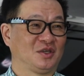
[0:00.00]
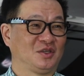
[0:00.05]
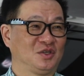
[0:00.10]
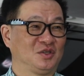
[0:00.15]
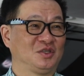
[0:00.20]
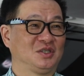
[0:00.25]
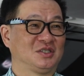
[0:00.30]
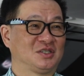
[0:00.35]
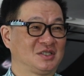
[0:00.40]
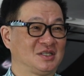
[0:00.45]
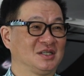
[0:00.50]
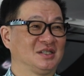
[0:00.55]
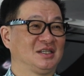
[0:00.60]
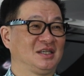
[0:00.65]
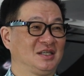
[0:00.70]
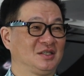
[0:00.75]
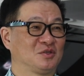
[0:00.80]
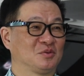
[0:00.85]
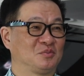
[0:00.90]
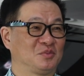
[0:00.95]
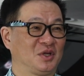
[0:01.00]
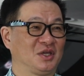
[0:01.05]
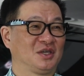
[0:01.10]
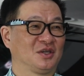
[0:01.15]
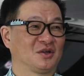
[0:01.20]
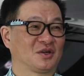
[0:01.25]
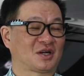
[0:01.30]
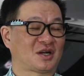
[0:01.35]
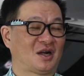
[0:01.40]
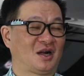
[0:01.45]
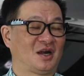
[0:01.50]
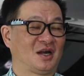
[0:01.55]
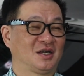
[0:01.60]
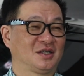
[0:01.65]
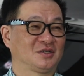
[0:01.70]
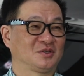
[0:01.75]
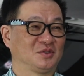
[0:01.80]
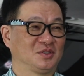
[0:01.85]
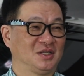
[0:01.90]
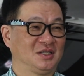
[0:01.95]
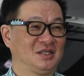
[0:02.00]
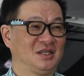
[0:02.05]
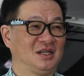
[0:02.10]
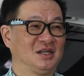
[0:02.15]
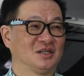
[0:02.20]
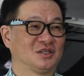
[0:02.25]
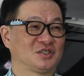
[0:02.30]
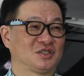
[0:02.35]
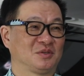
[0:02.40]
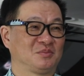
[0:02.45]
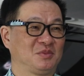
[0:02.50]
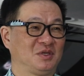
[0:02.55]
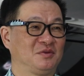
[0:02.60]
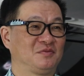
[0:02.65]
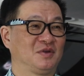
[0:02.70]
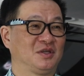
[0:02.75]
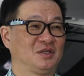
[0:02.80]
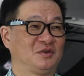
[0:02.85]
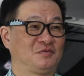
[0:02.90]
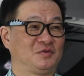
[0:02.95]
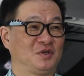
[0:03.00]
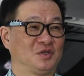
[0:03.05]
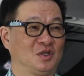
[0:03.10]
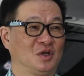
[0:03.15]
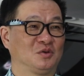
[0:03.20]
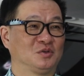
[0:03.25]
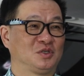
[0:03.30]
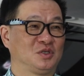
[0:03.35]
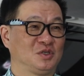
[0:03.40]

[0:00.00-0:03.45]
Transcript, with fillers: you still need to bring your car to the dealership even if you don't